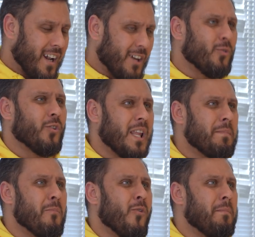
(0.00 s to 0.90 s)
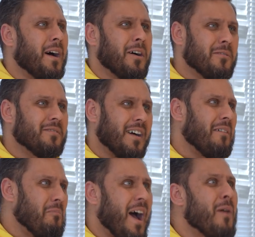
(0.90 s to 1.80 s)
And I'll talk to you a bit more about
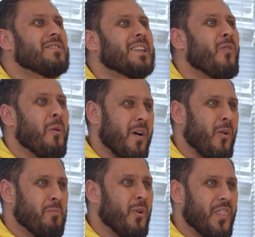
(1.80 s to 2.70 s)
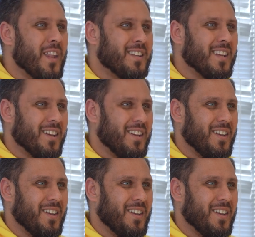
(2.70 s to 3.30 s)
how is it more authentic,